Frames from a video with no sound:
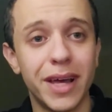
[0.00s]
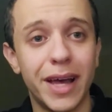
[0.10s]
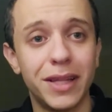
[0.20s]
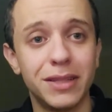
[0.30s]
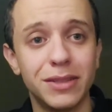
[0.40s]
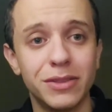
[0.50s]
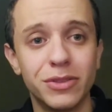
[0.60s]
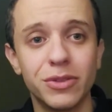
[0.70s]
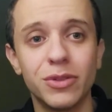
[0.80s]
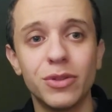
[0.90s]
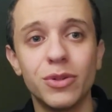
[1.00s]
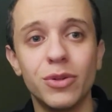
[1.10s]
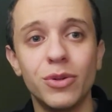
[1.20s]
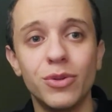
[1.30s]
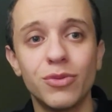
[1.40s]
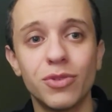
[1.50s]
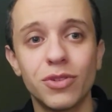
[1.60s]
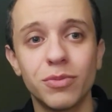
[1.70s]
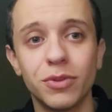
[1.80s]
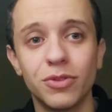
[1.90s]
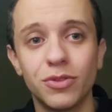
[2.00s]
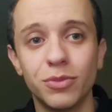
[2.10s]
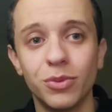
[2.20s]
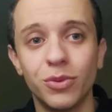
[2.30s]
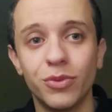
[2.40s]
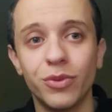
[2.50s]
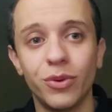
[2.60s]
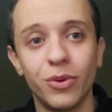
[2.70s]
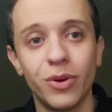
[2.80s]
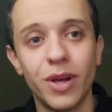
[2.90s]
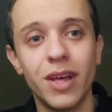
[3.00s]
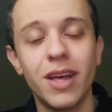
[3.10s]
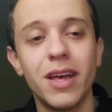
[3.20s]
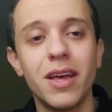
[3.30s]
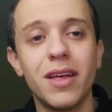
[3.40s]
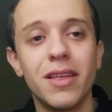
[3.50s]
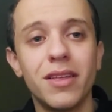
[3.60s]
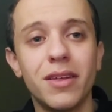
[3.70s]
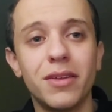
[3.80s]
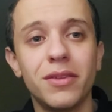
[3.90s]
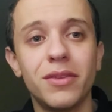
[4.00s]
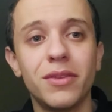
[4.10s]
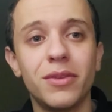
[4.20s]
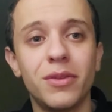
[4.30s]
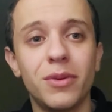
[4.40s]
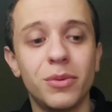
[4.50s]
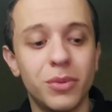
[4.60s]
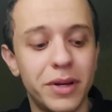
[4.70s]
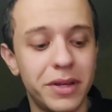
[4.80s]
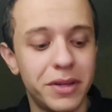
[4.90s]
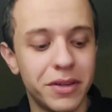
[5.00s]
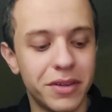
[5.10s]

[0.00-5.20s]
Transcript: and who's responsible for the way